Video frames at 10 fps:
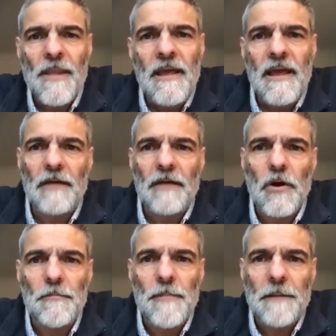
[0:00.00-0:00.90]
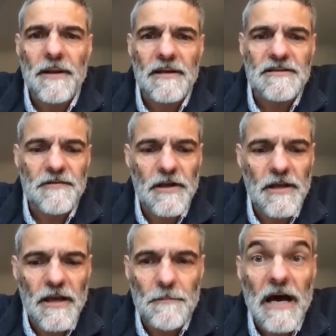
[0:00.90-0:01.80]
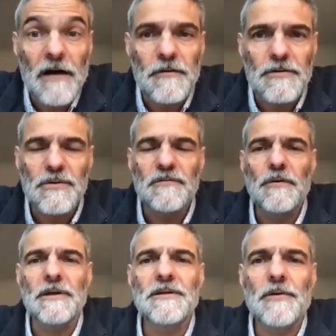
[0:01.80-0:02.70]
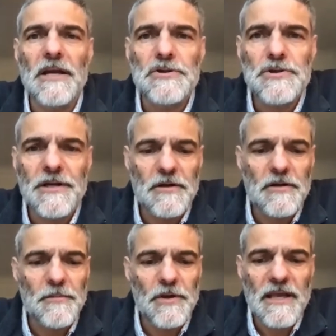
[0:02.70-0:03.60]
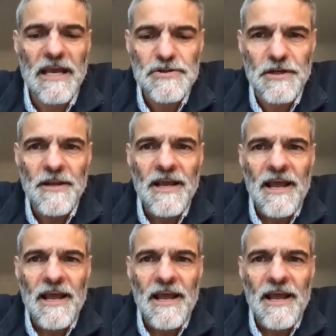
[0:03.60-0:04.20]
And road mapping is a very powerful tool for integration and communication.